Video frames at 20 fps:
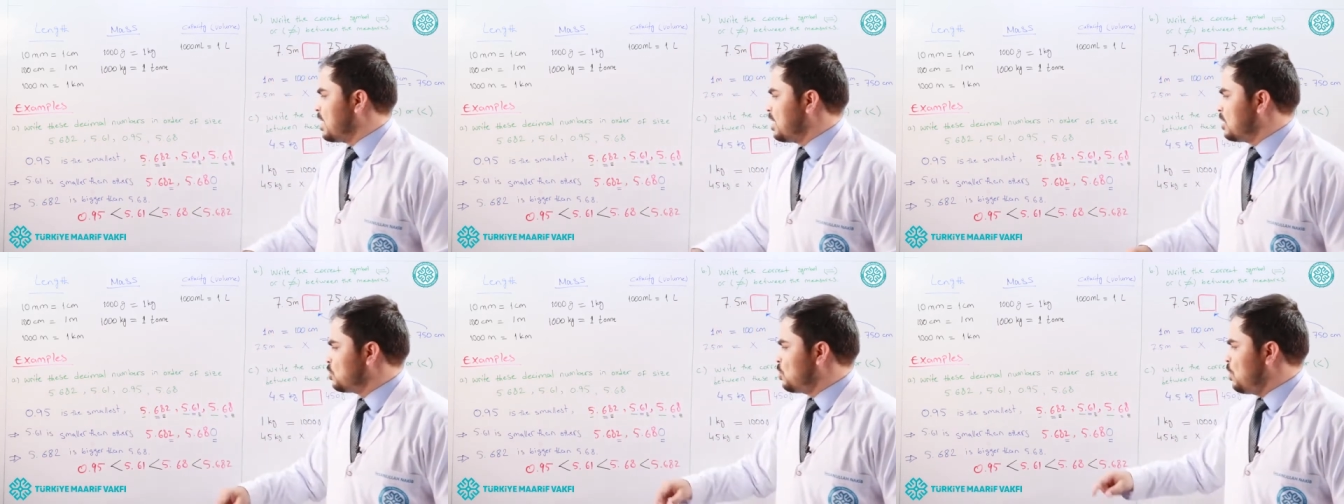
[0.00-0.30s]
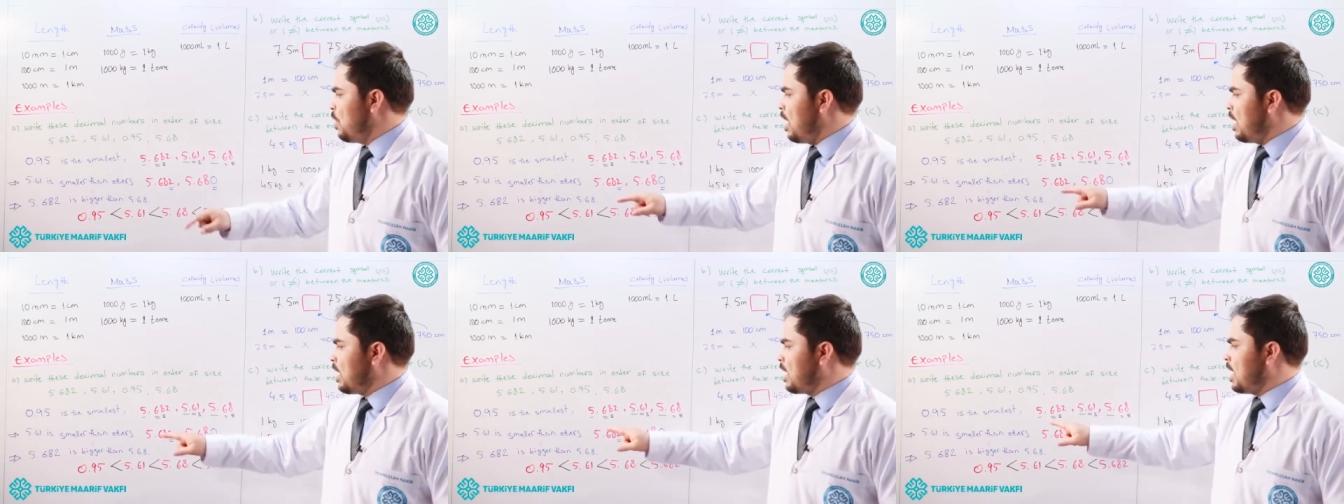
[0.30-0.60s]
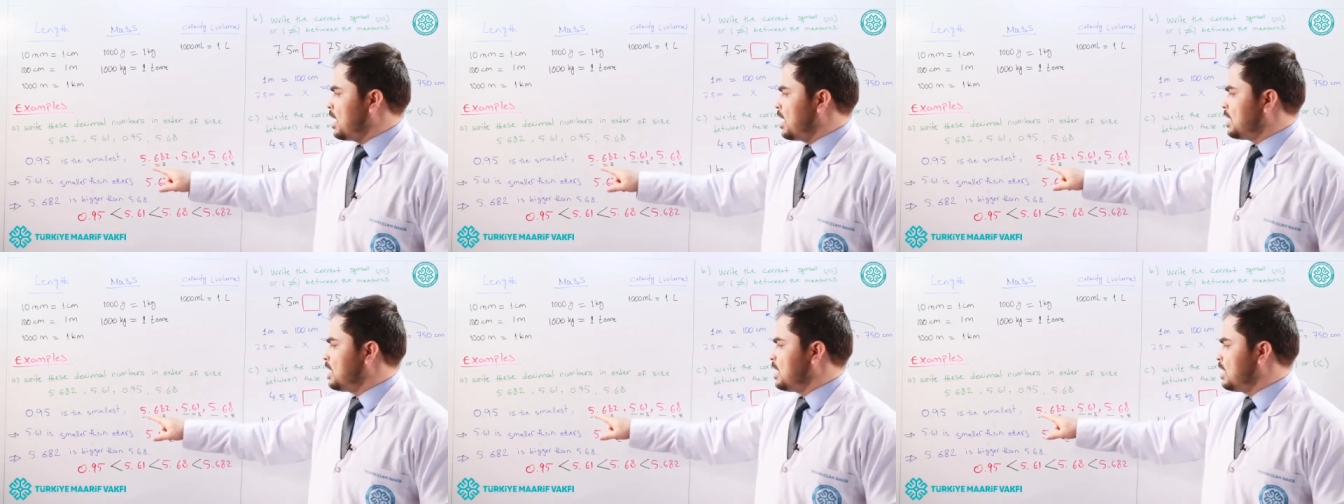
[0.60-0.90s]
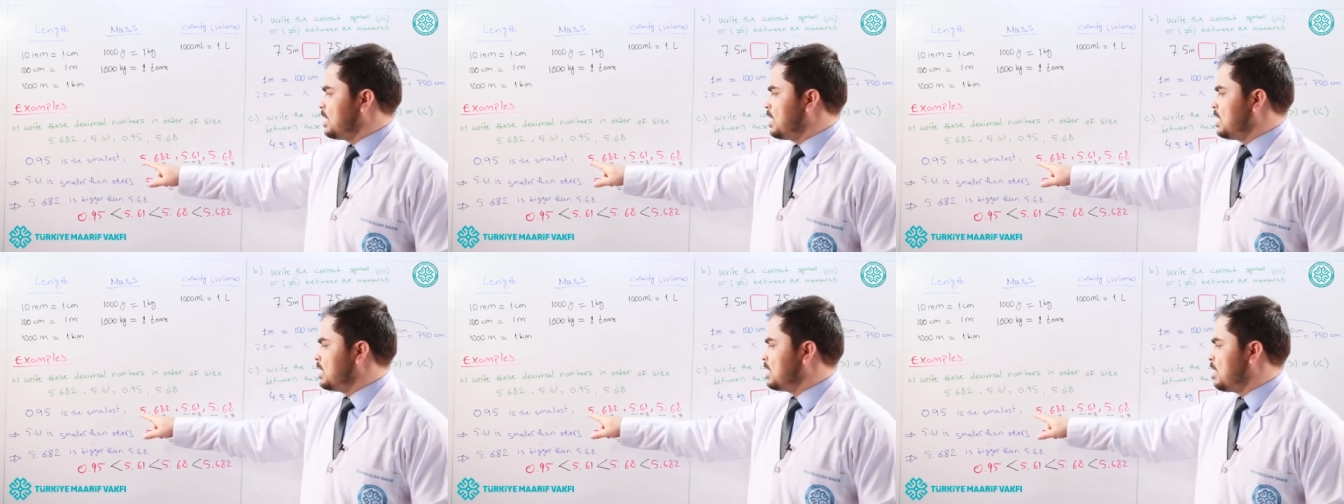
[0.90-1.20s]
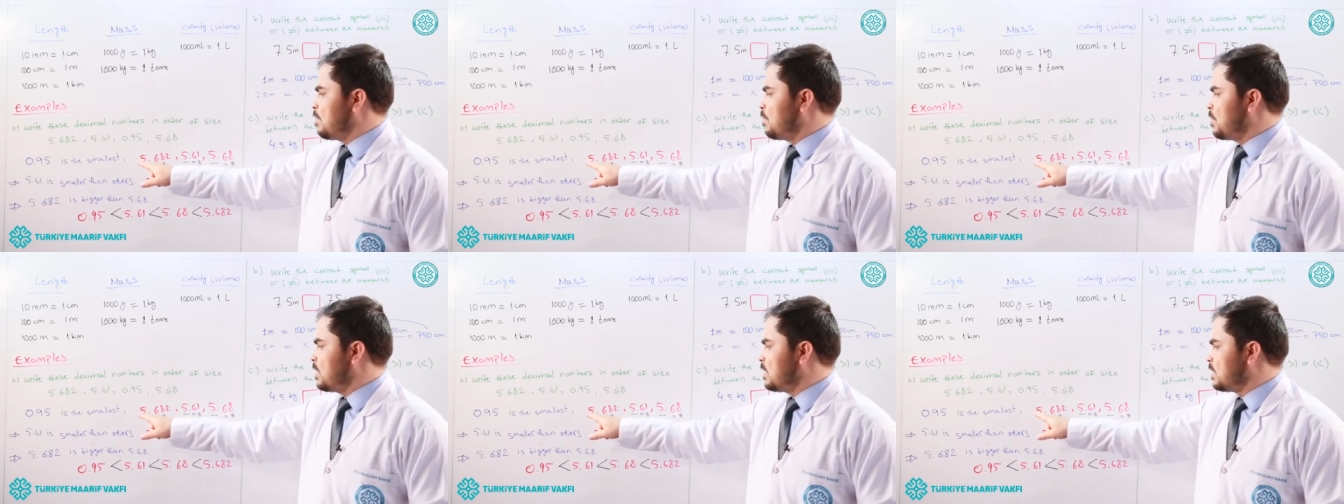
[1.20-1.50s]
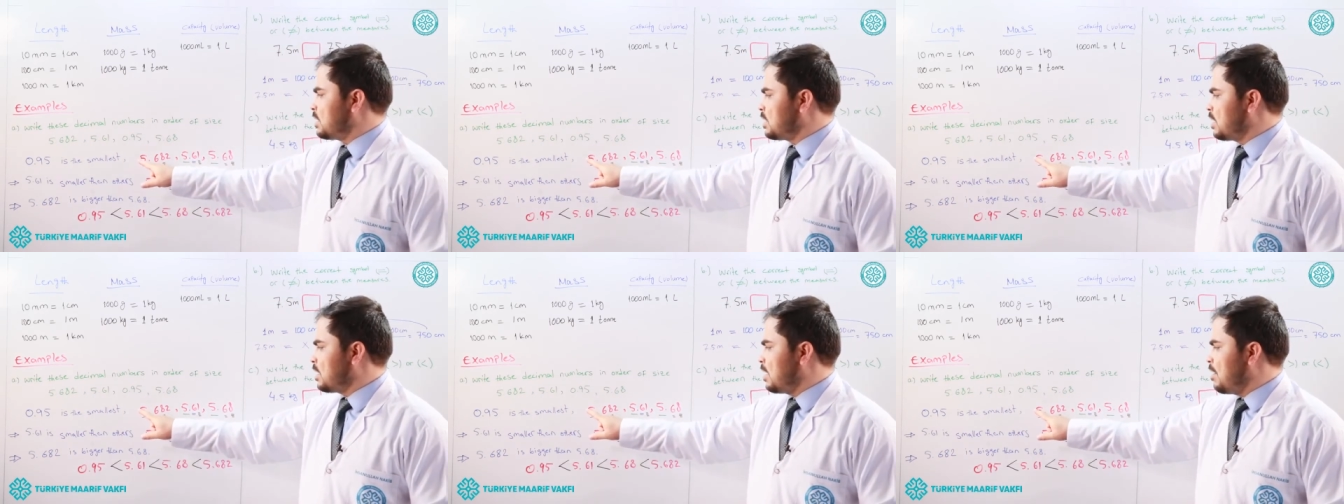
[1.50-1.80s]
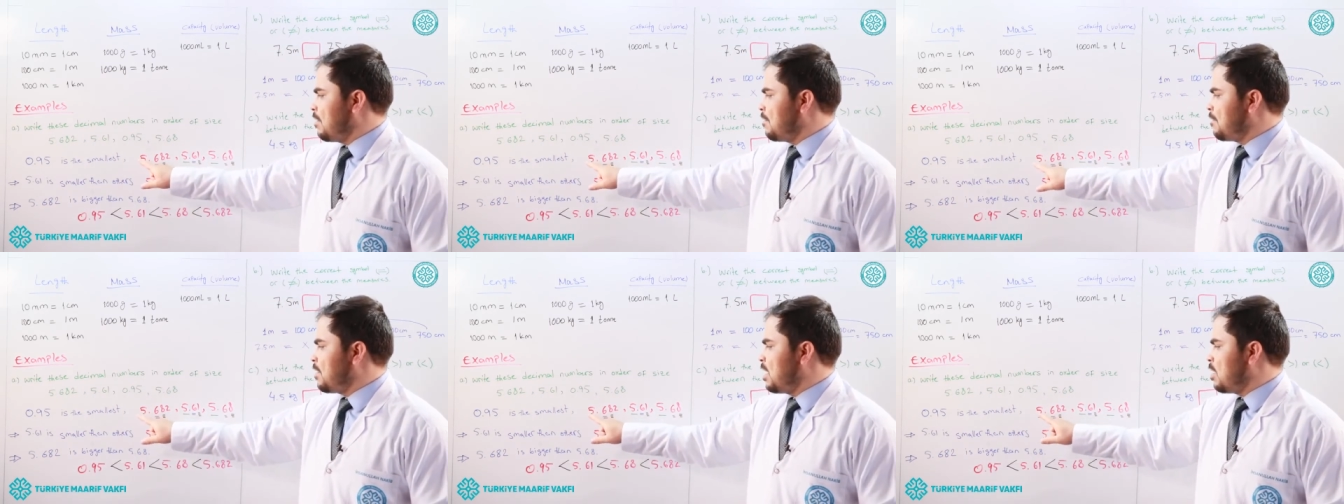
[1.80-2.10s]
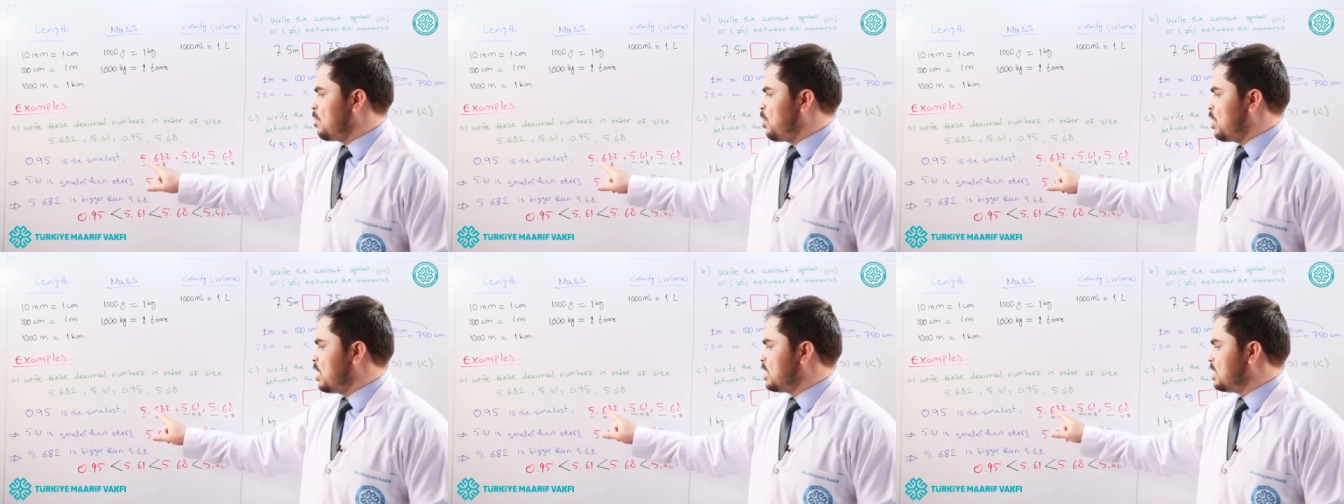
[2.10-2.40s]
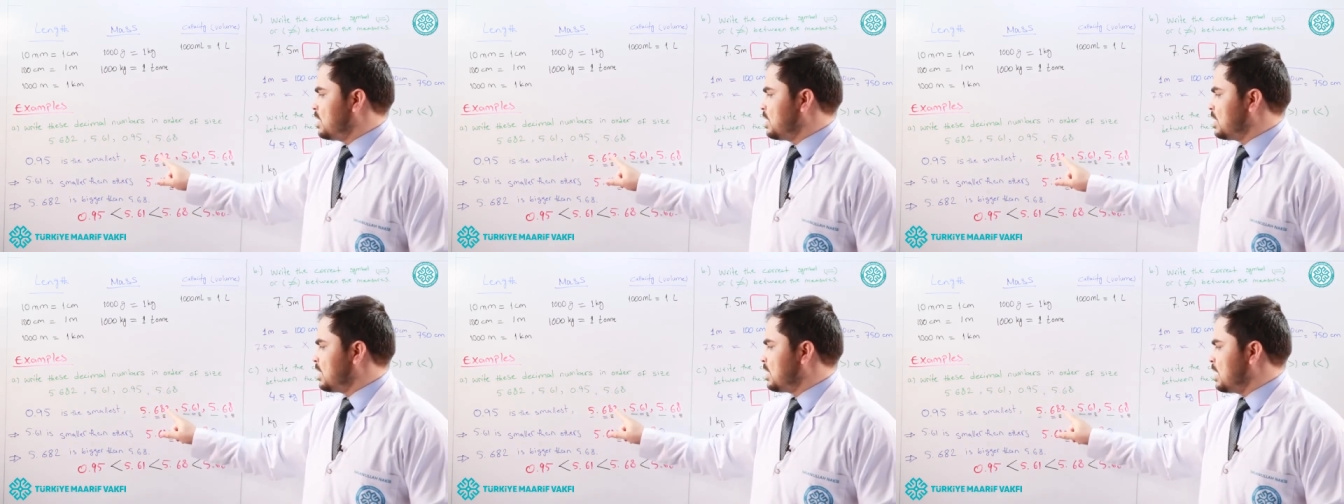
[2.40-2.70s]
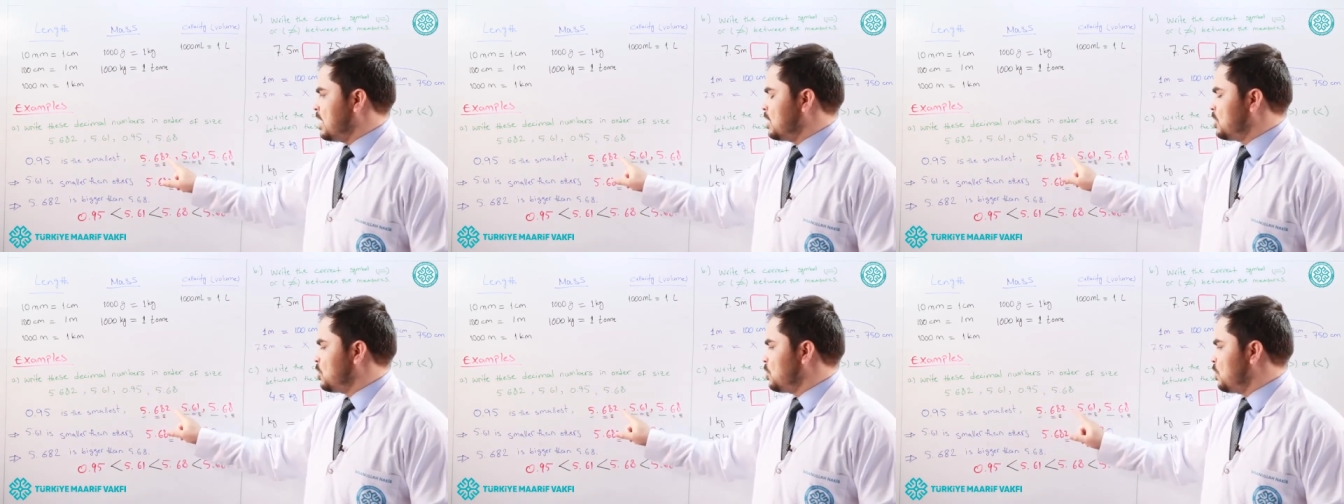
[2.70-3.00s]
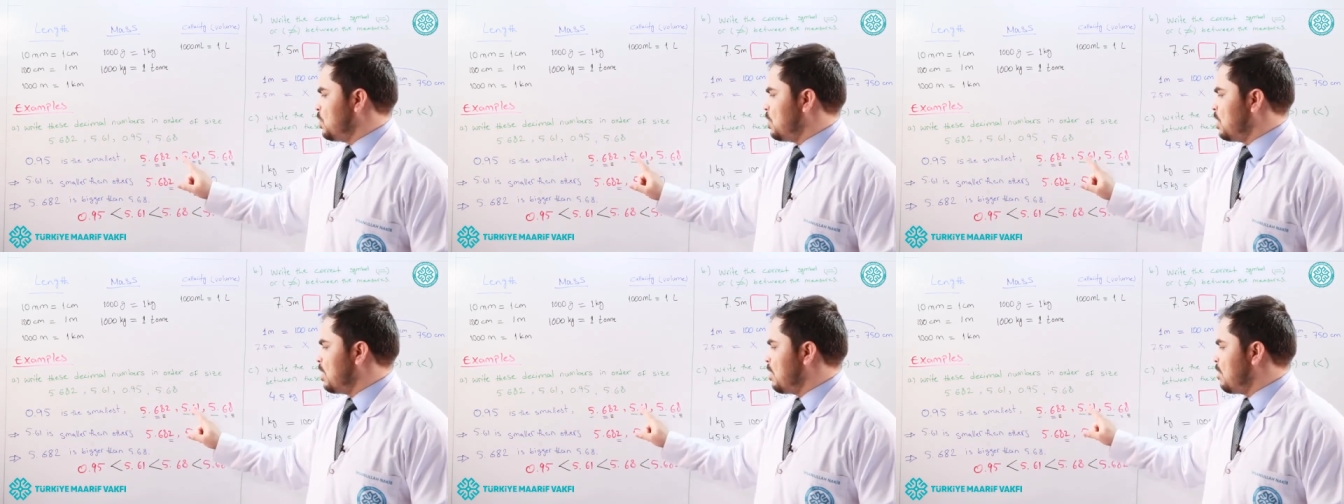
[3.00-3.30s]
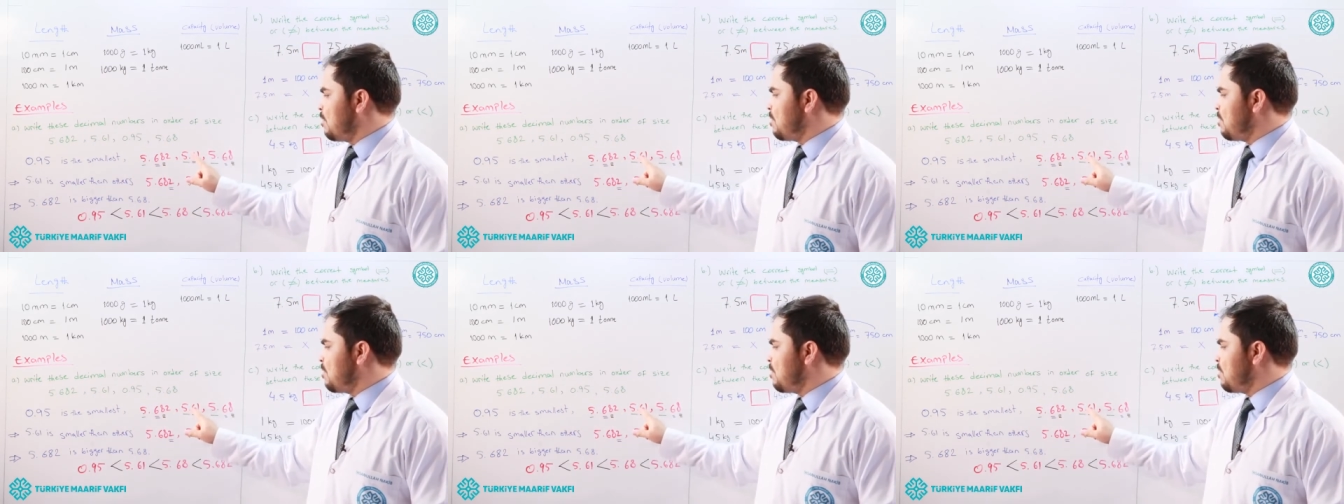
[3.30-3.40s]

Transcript: So we are writing these numbers, 5.682,